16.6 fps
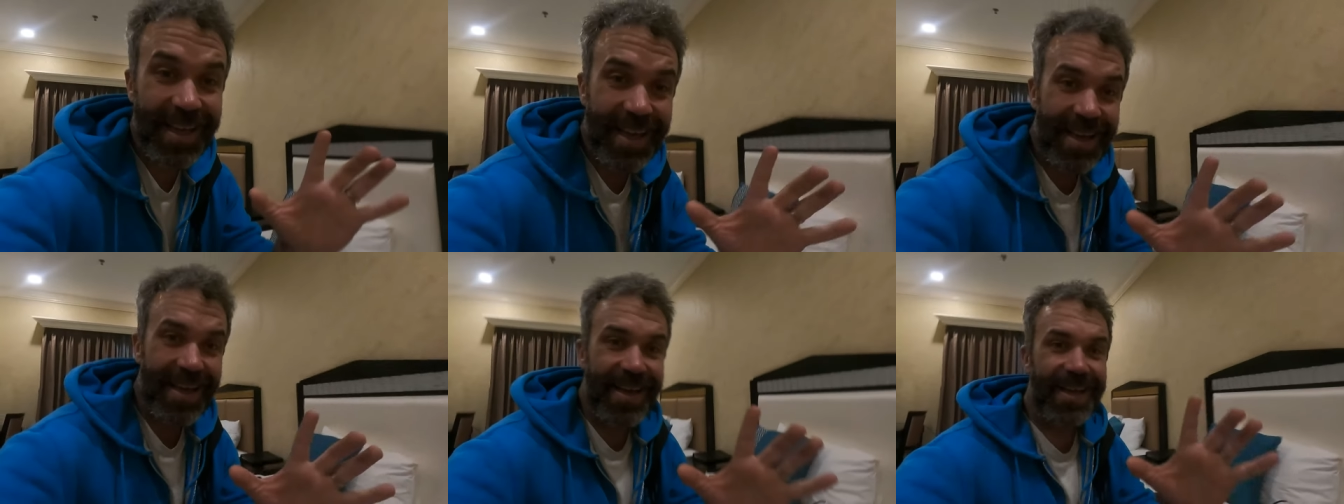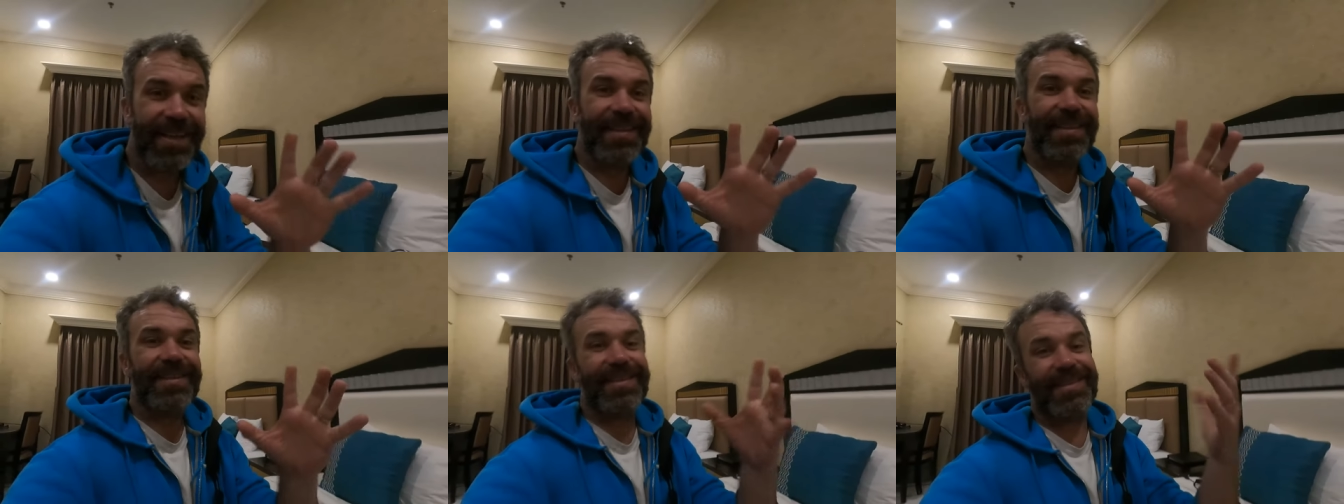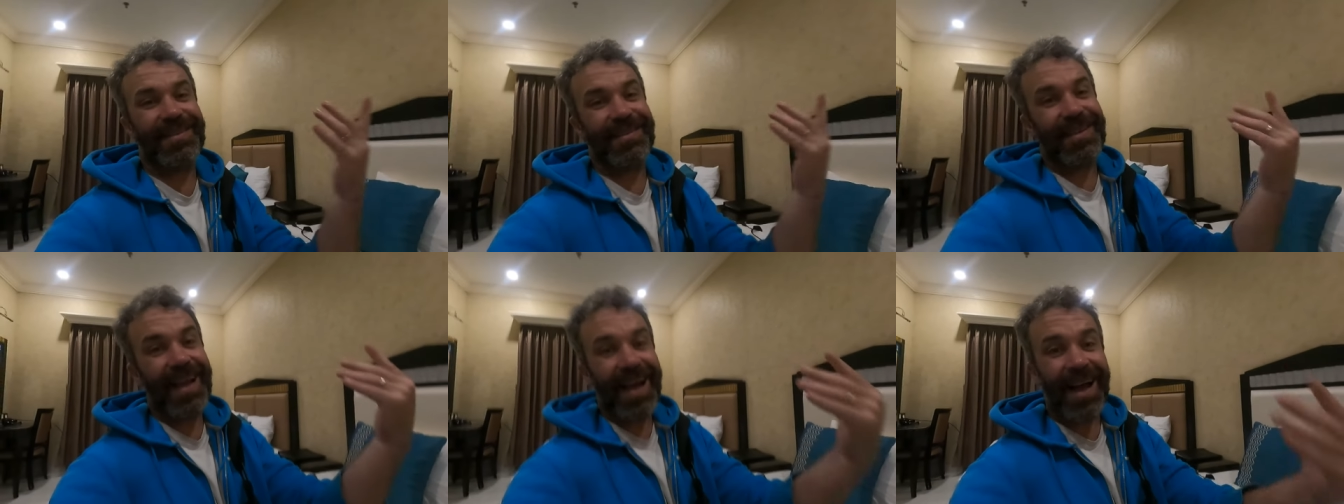and
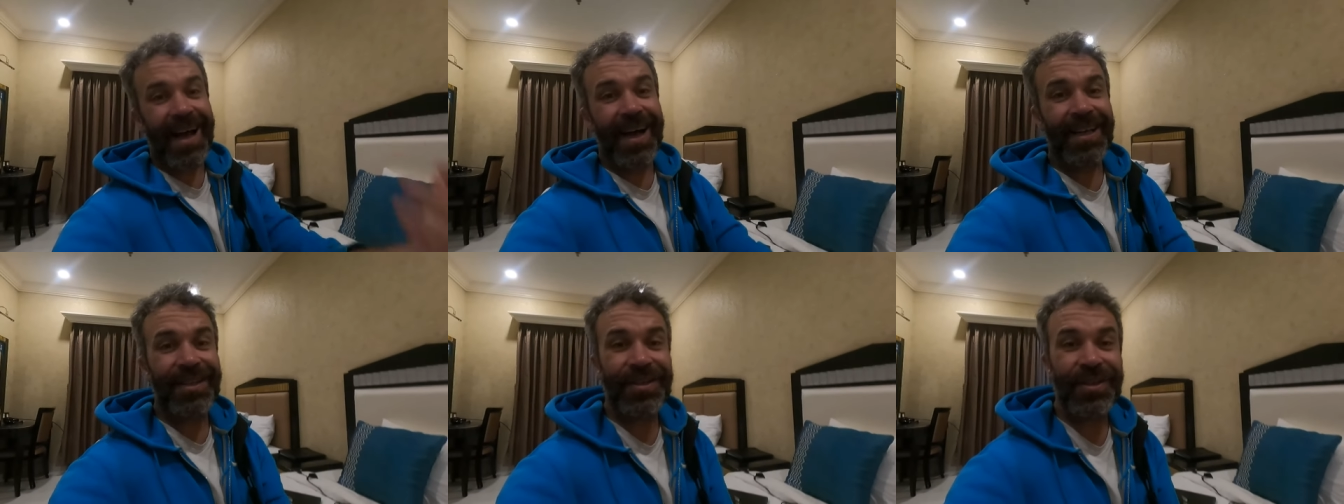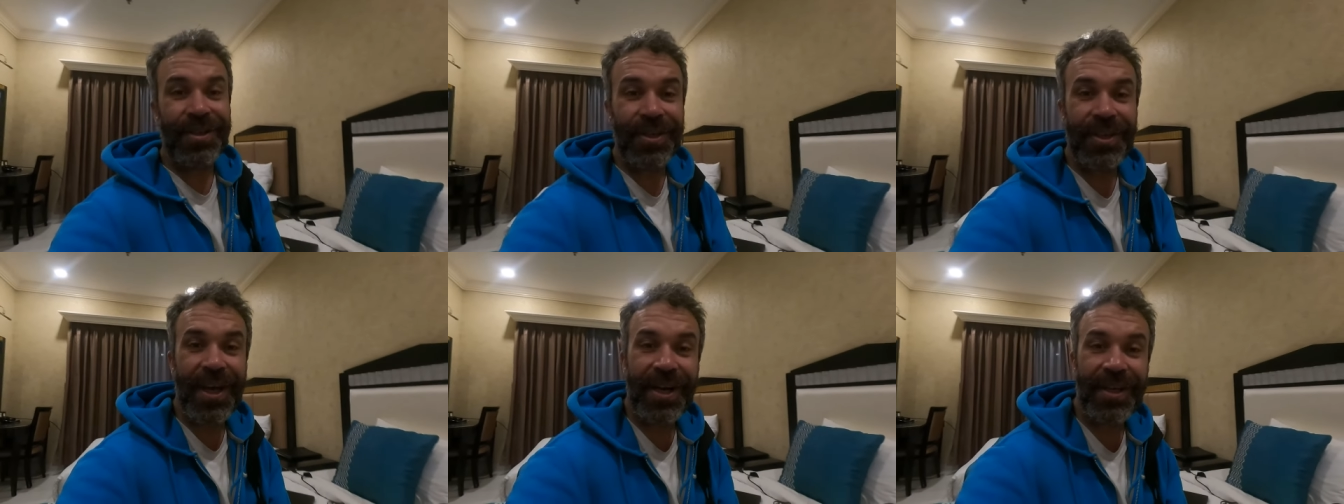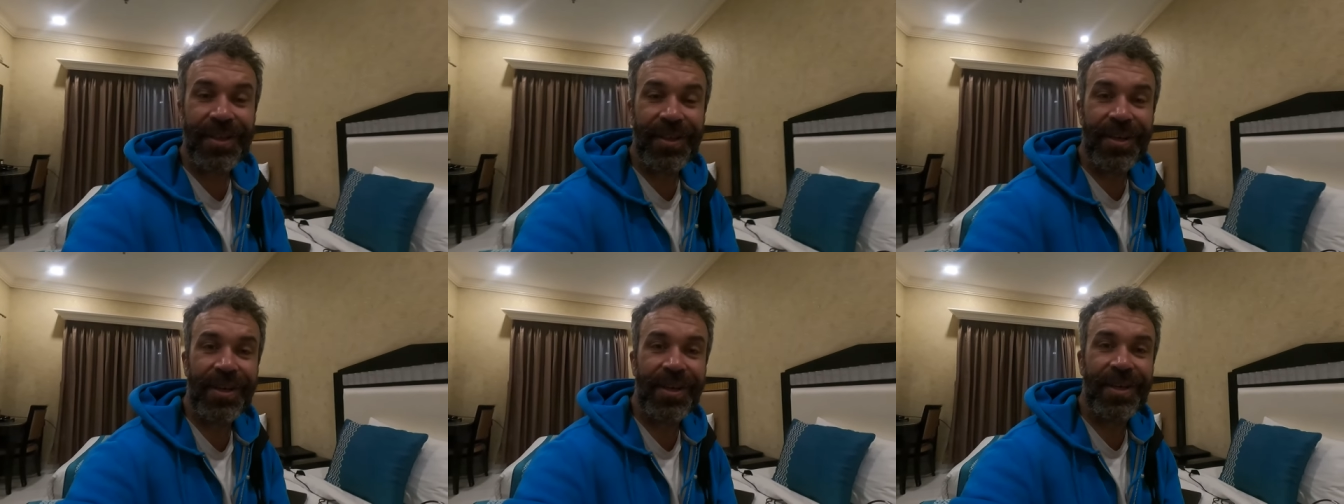I had to go
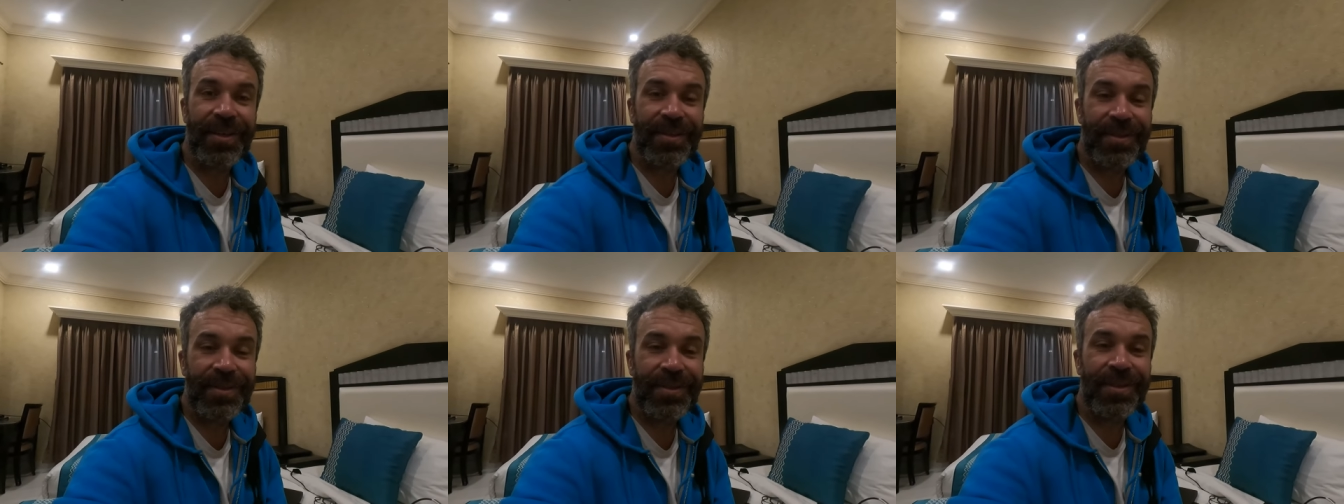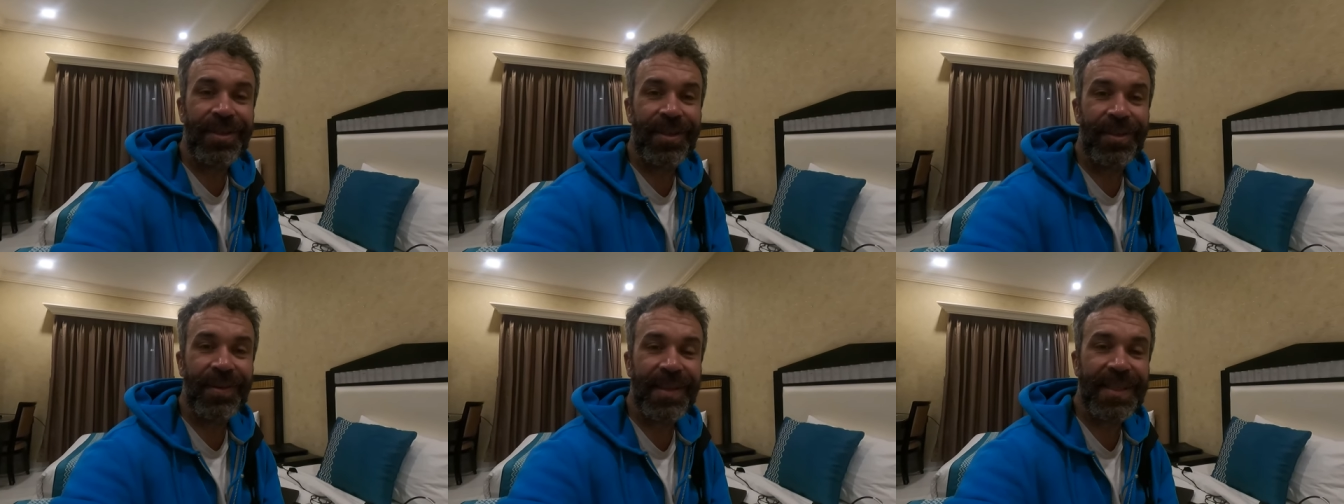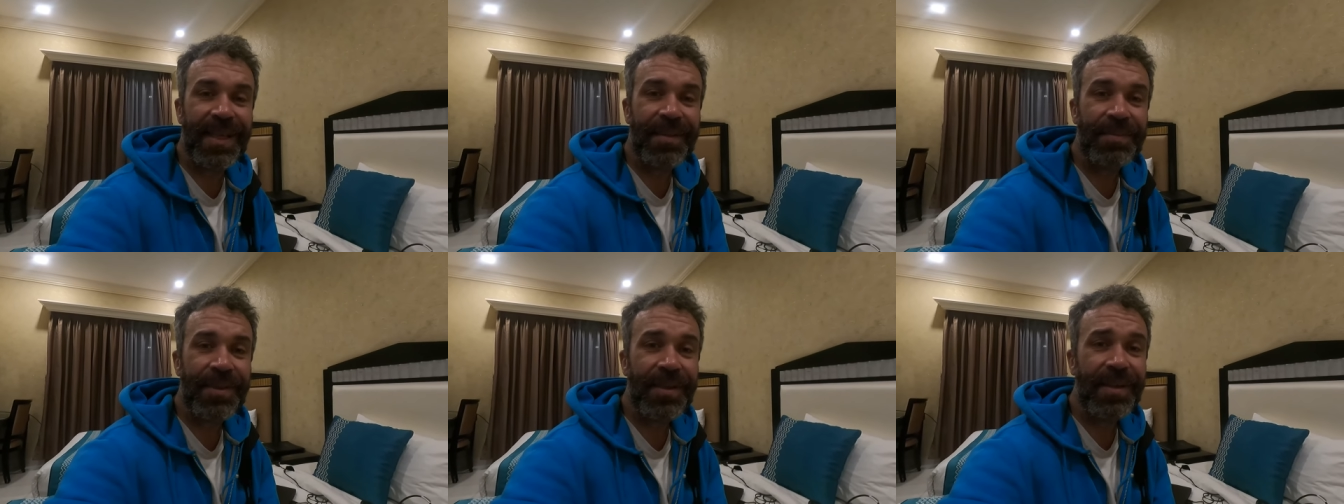down there to the
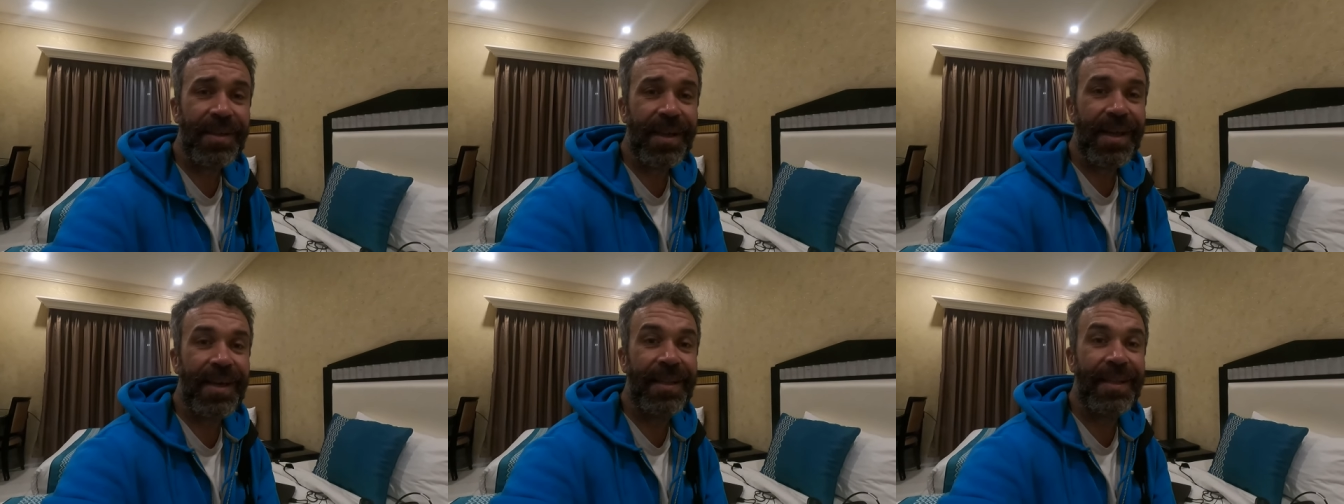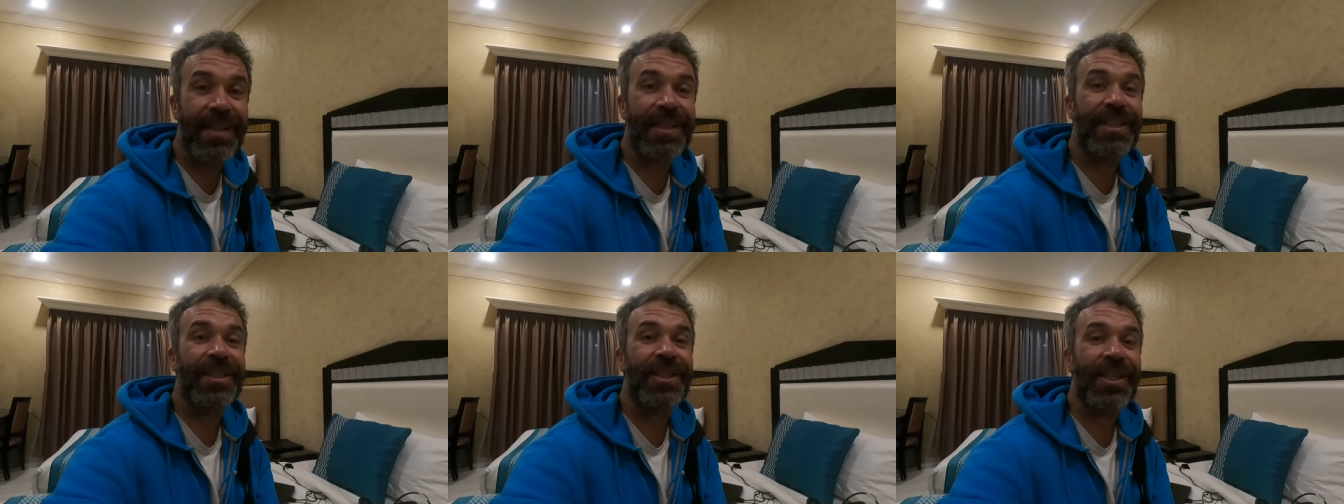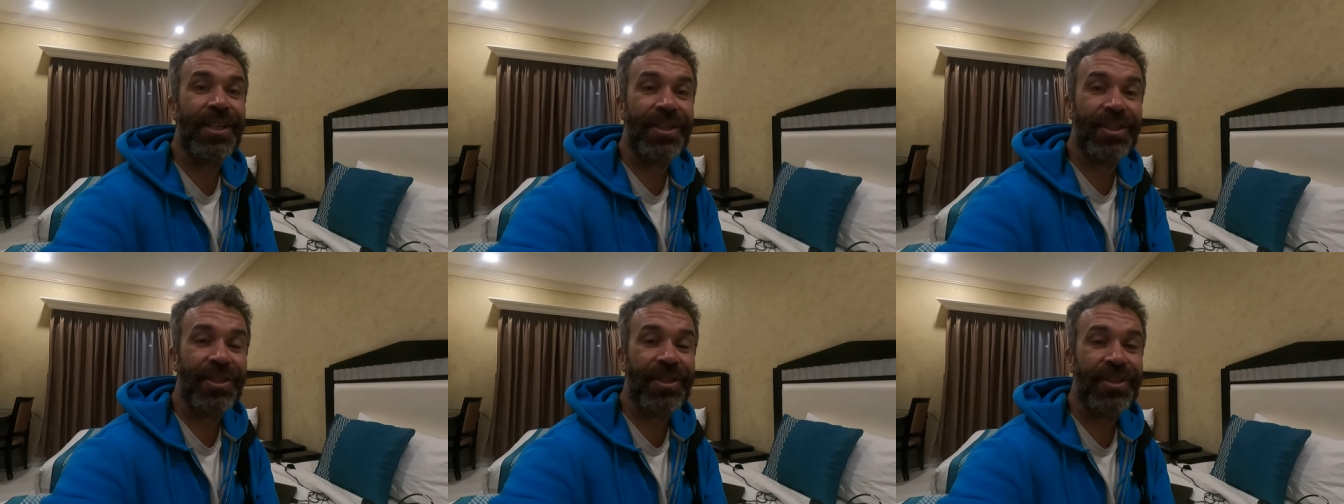reception and they
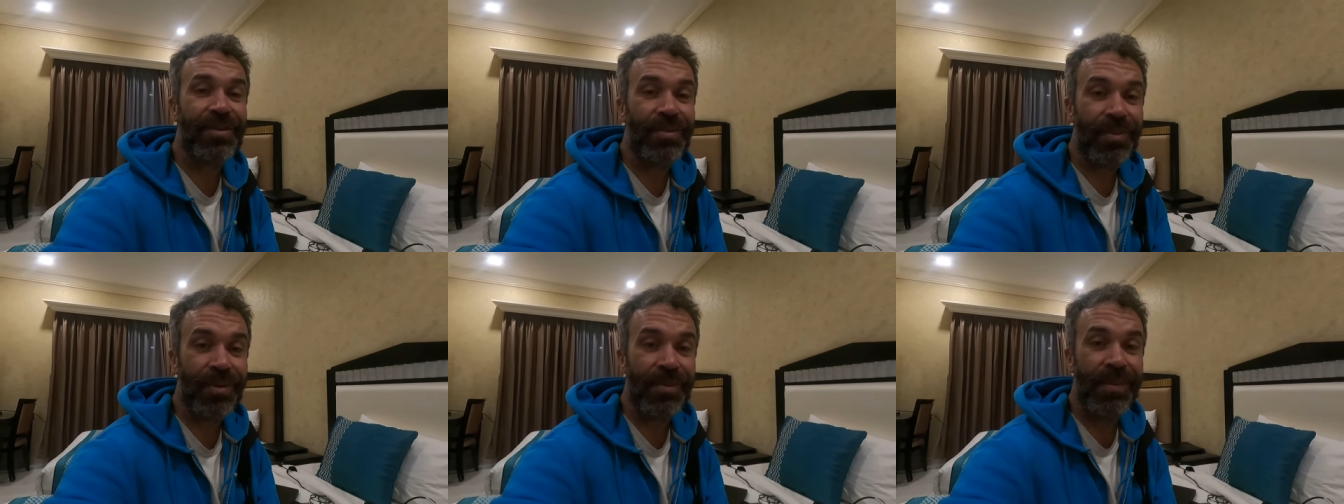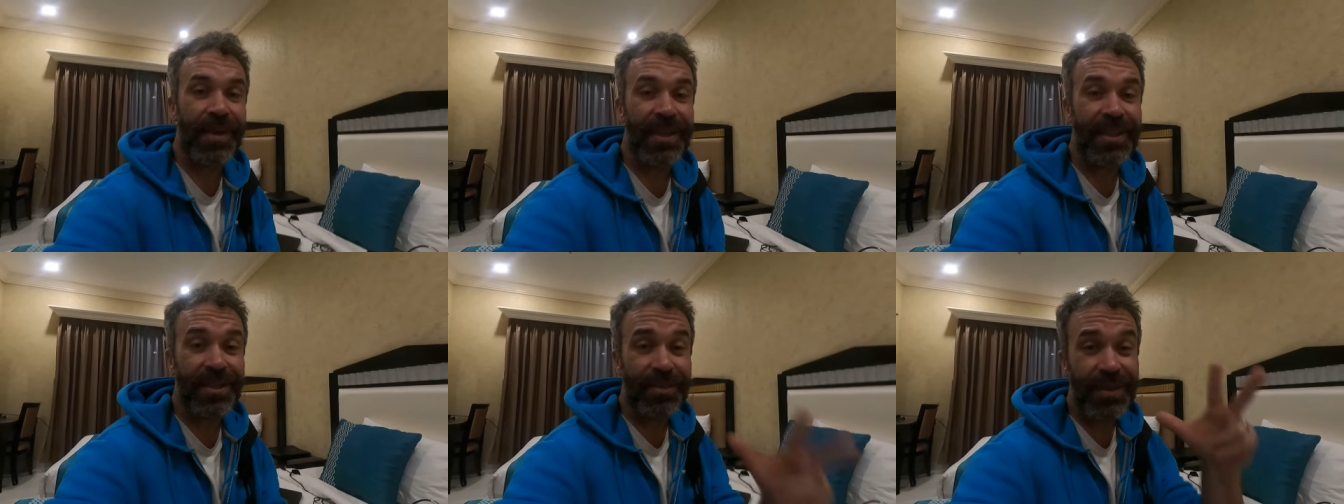changed us room again.